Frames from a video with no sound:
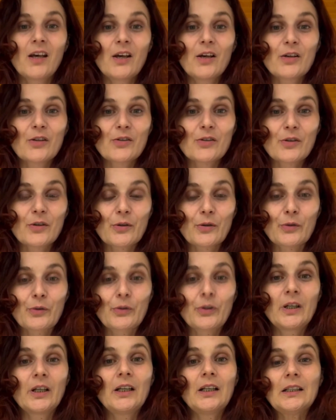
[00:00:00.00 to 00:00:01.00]
So
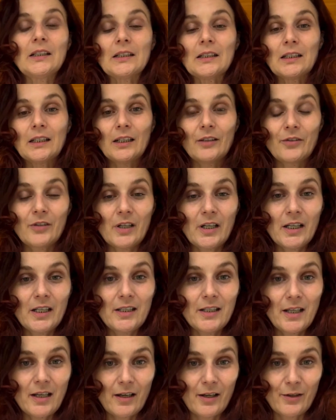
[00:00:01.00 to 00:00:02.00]
write
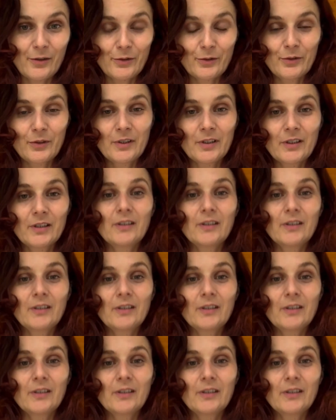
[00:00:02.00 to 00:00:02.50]
down,